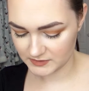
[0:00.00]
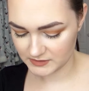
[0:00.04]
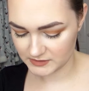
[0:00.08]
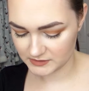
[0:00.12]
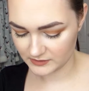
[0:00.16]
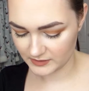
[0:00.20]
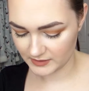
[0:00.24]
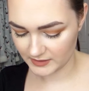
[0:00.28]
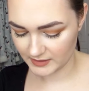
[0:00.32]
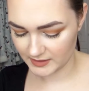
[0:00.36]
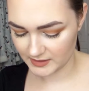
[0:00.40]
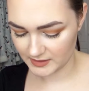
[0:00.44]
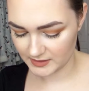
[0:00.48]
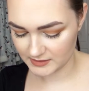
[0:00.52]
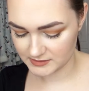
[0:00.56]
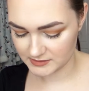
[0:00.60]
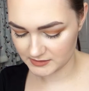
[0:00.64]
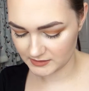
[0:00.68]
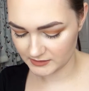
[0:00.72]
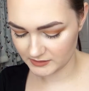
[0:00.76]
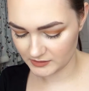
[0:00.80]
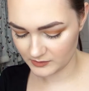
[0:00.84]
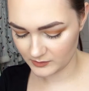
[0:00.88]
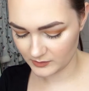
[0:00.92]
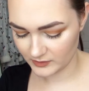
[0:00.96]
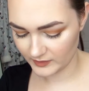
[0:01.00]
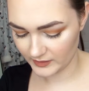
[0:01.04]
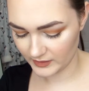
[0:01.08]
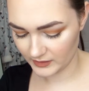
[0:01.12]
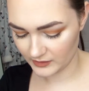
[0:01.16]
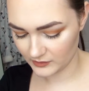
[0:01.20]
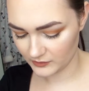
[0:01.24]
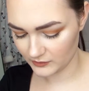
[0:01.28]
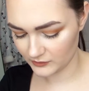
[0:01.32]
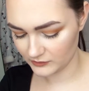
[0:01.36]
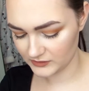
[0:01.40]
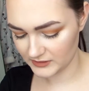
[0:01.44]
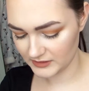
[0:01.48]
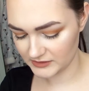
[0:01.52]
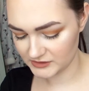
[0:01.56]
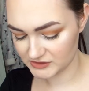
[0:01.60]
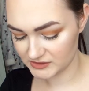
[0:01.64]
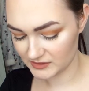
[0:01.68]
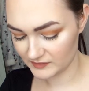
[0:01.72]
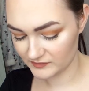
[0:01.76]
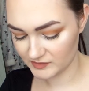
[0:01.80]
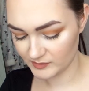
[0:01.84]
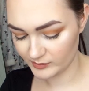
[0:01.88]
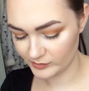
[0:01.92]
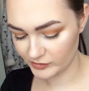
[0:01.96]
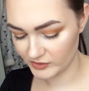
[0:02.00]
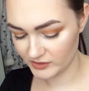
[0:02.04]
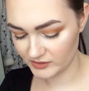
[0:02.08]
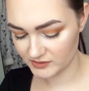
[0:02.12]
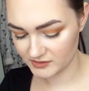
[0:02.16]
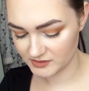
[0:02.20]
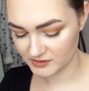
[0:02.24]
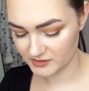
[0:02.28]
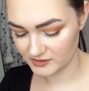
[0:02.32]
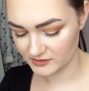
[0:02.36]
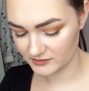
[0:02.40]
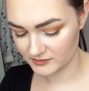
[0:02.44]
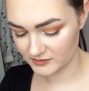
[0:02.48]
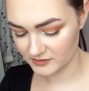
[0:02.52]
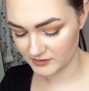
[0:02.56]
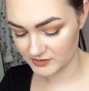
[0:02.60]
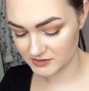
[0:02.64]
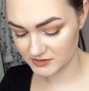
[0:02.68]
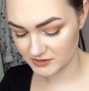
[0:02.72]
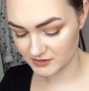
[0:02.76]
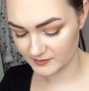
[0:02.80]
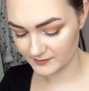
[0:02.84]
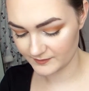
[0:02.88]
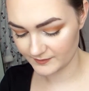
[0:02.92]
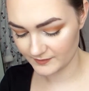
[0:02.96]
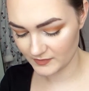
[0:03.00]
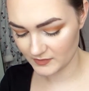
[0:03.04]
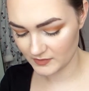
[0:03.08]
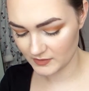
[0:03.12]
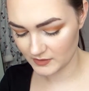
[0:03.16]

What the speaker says: so I kind of tell you what they're called. I just have to point to each of them.